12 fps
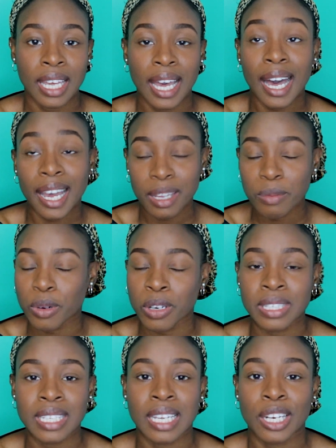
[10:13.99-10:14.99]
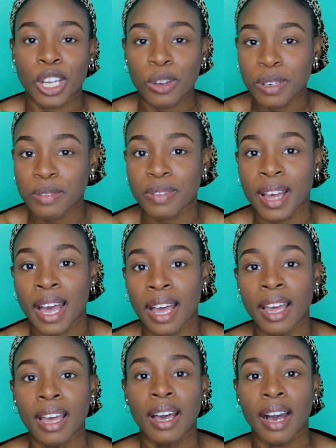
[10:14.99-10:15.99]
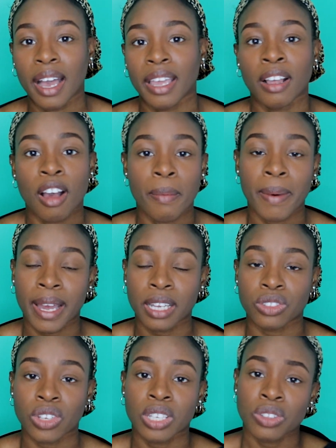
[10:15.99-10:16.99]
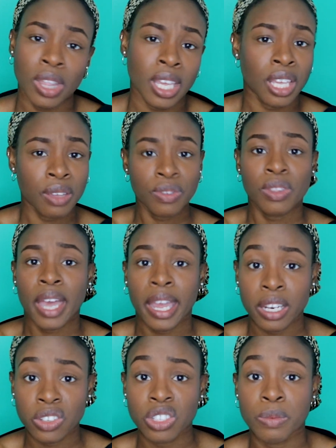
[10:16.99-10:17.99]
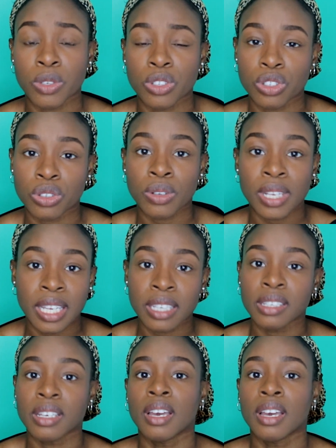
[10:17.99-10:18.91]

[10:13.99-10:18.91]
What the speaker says: High in protein, low in fat, high in carbohydrates, so they give you that energy boost you need